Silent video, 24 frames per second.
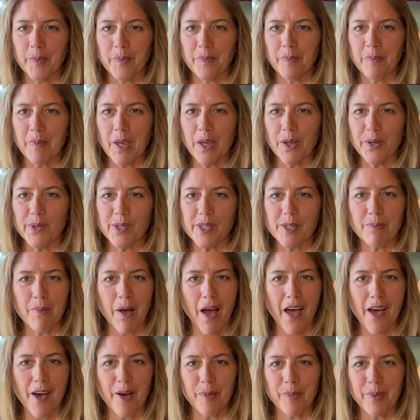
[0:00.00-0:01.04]
May you
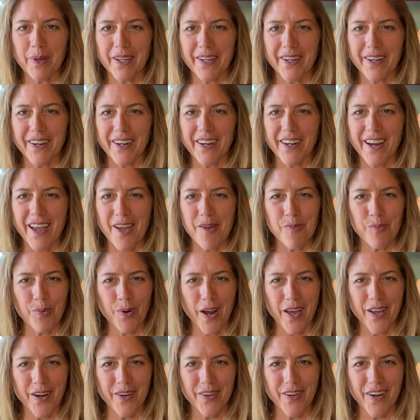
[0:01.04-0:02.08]
smile bigger and
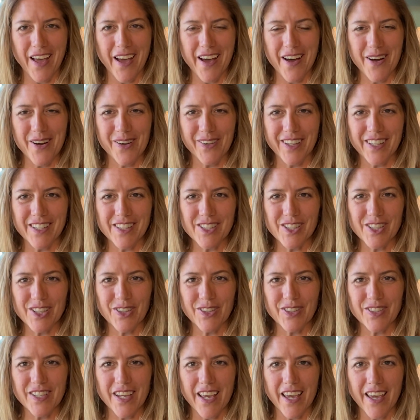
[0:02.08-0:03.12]
brighter now into
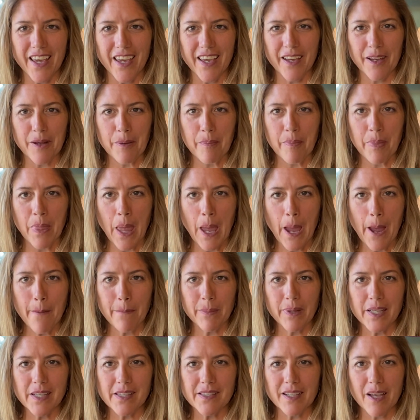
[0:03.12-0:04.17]
your day.
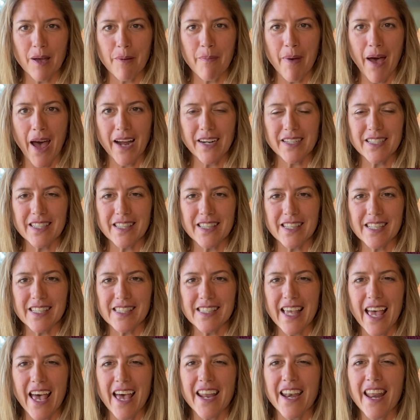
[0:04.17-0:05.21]
Please come back to
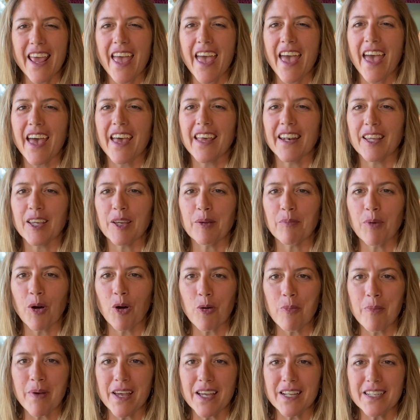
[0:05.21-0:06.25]
this at any
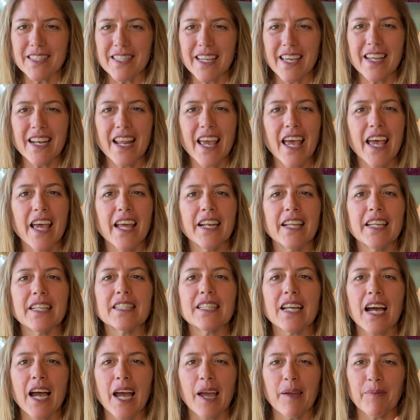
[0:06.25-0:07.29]
moment, at any
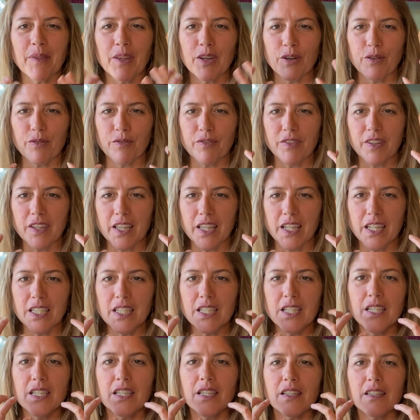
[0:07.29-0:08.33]
time that you're feeling
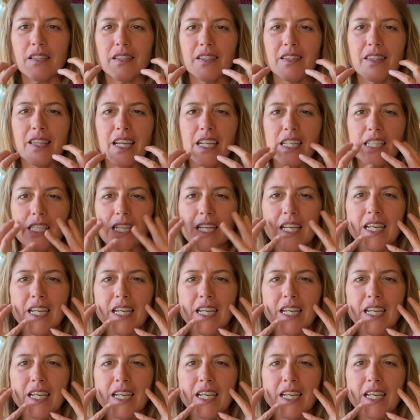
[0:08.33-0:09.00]
that